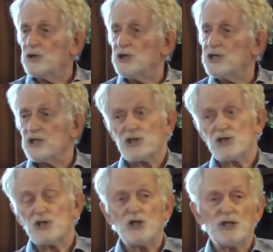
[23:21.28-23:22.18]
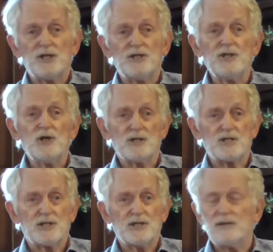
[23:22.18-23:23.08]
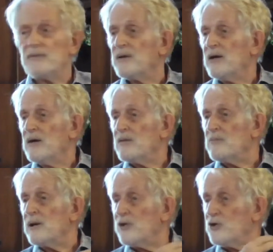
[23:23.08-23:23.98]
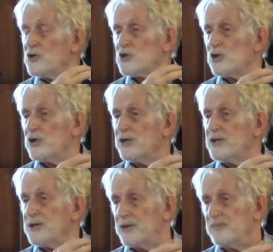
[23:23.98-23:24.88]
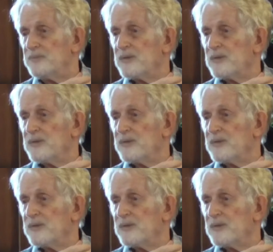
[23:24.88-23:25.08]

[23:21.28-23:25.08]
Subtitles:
Jesus certainly did not see it, but Matthew certainly did,